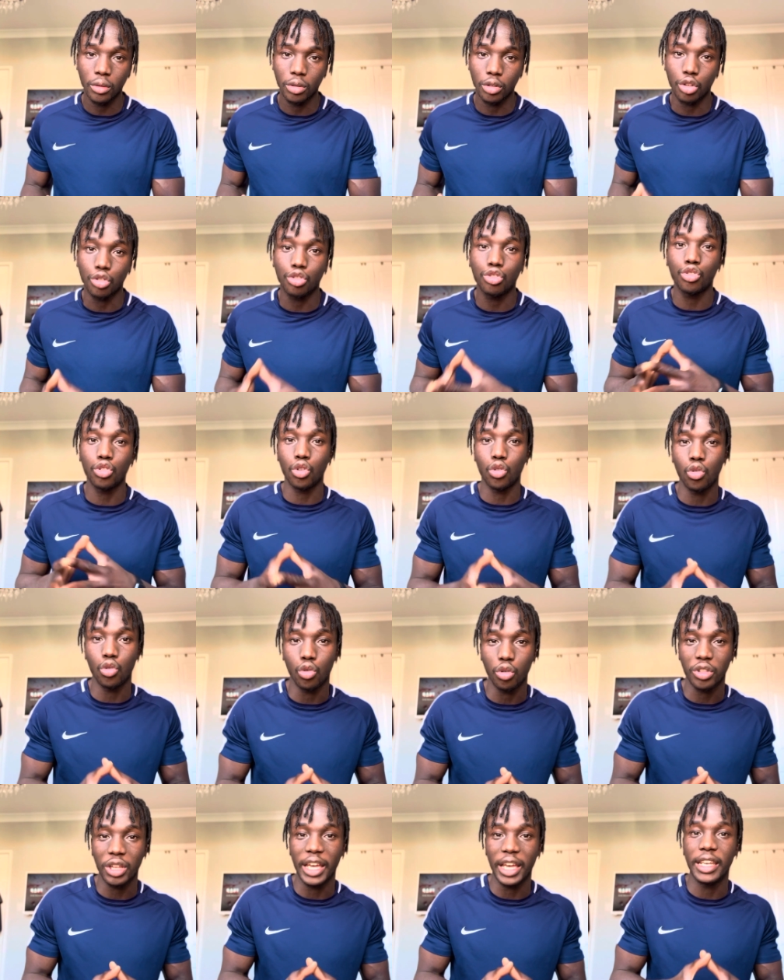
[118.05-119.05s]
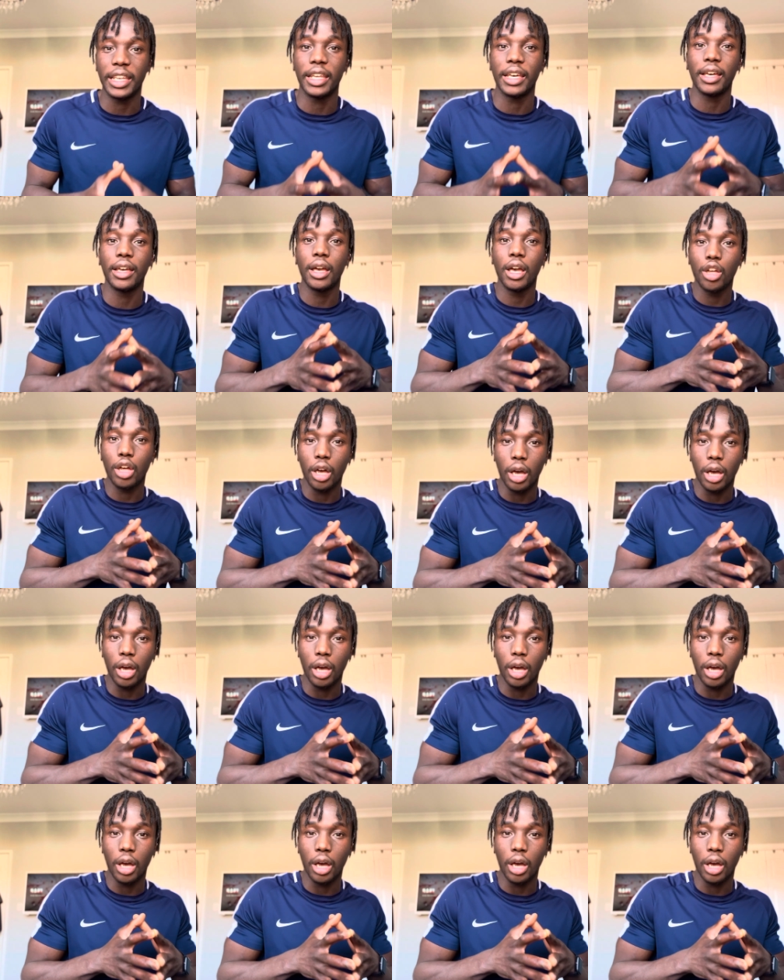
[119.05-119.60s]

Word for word: the struggles and the